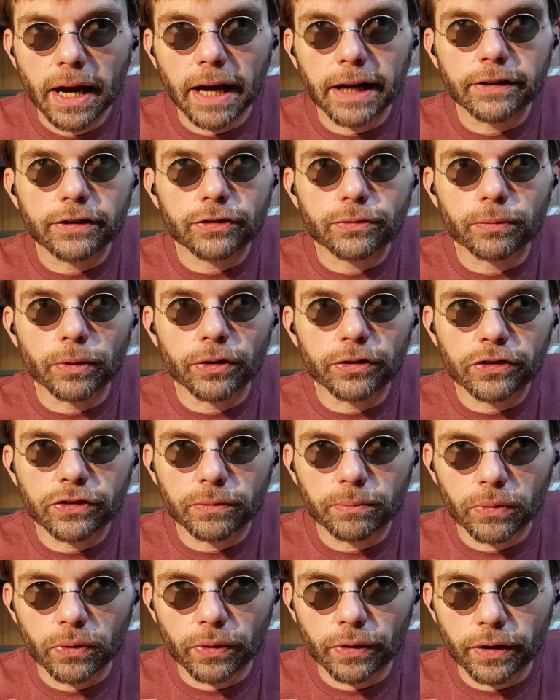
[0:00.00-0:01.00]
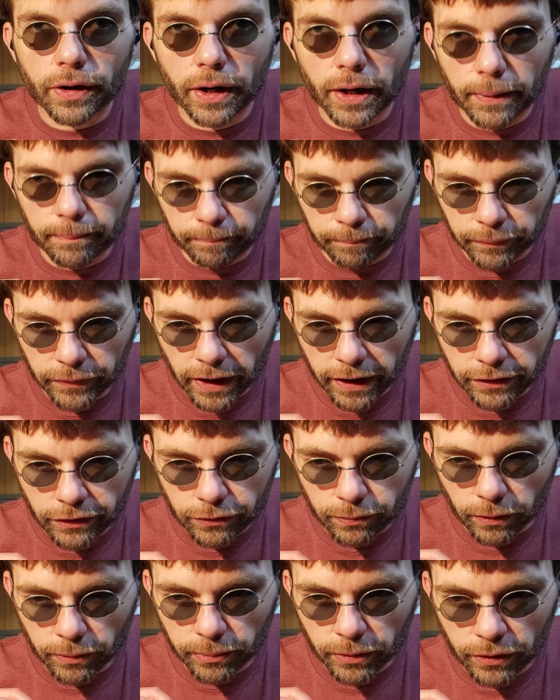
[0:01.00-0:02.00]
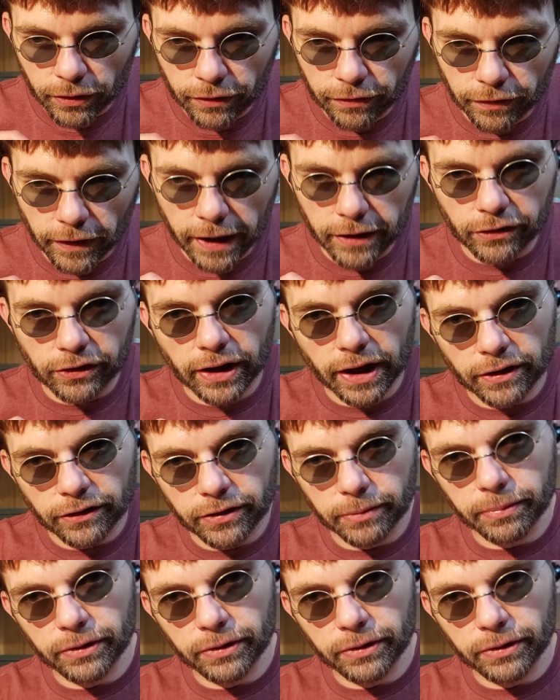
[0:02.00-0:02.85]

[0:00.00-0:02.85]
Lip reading: I just want some more. I just want more flight stands.